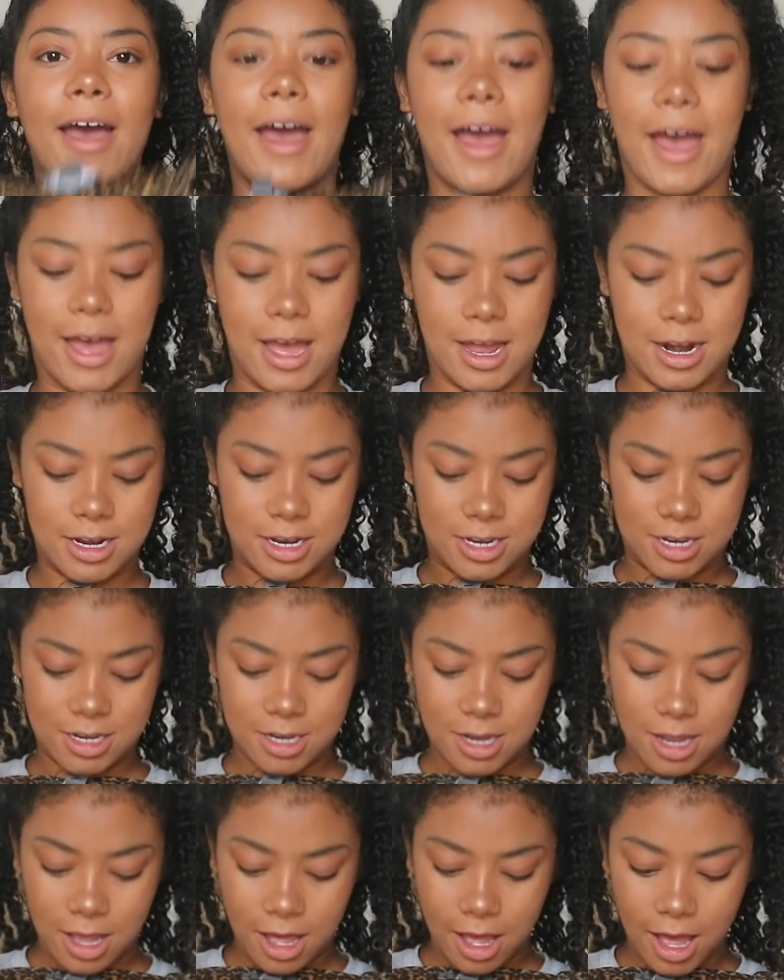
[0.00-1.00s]
And
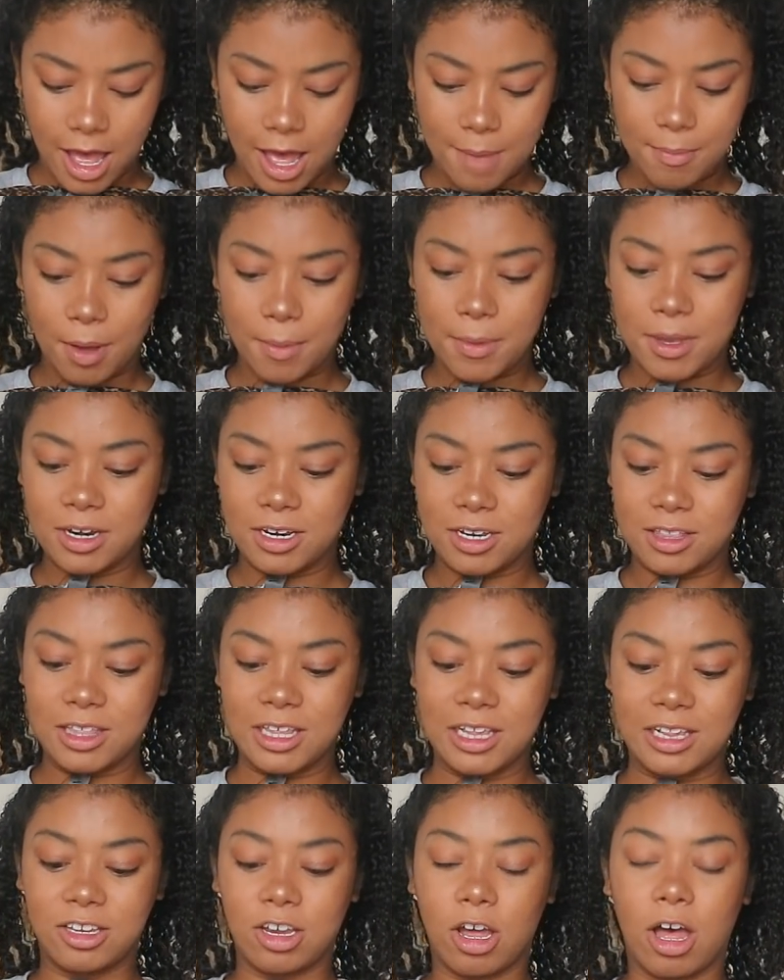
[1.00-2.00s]
I'm into
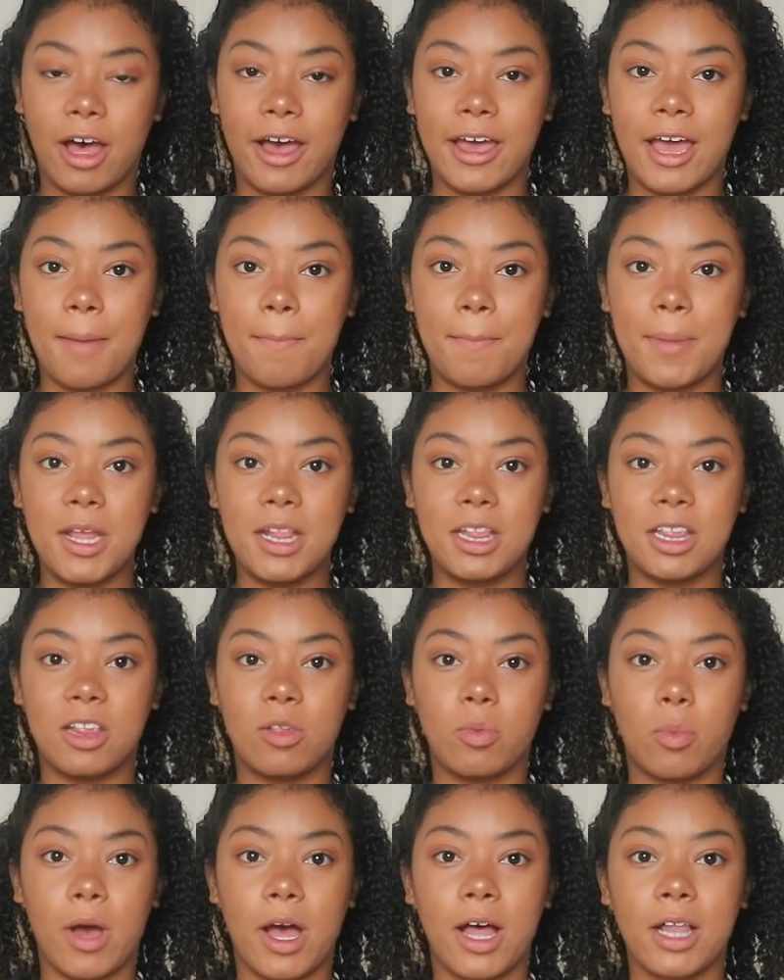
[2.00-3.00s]
these tie-up bits
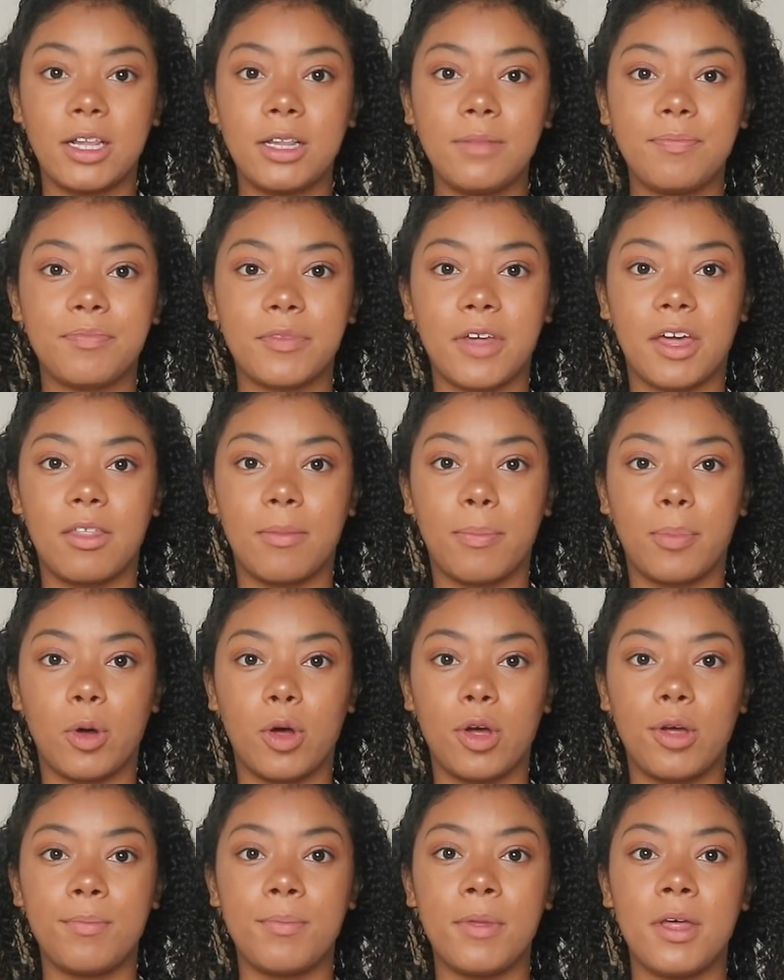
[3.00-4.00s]
as well at the
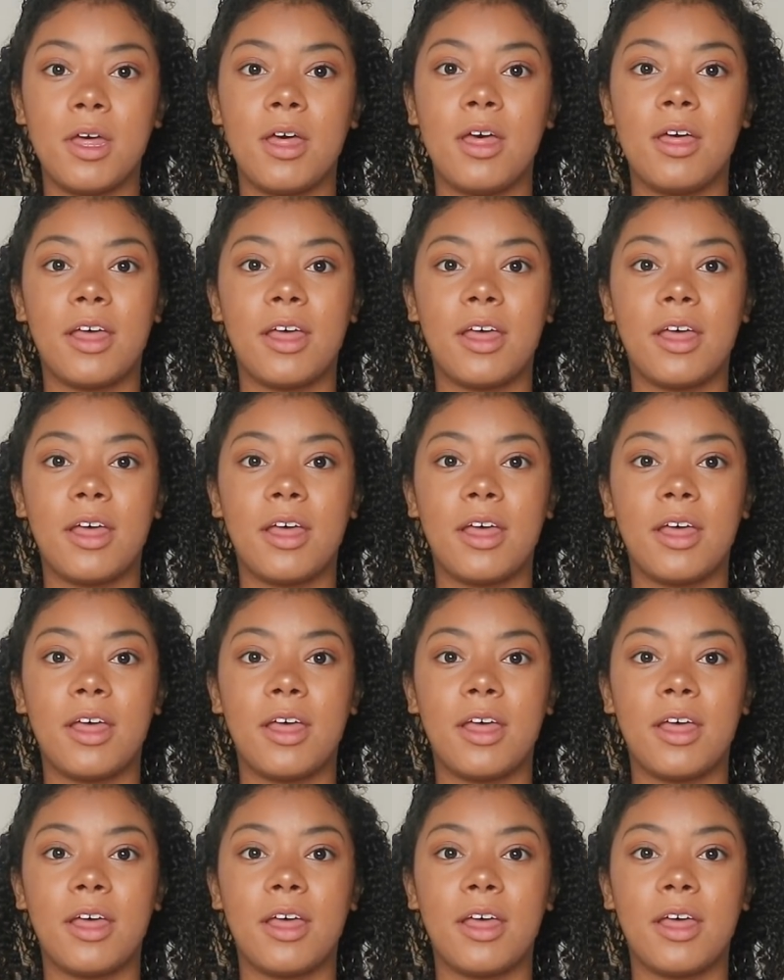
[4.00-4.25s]
bottom.